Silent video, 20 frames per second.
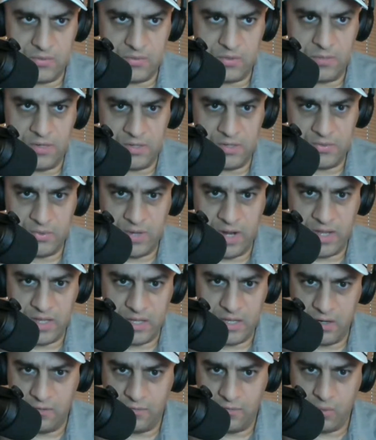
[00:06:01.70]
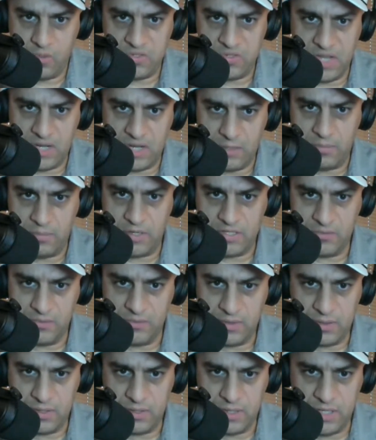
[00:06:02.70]
It's sort of been a trying year. Of course, they had a
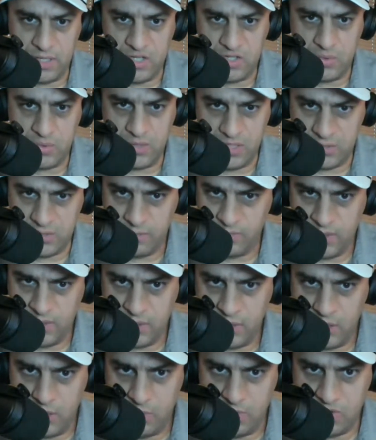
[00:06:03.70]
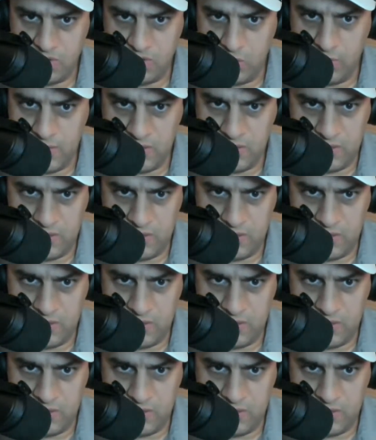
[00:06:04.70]
bunch of injuries, most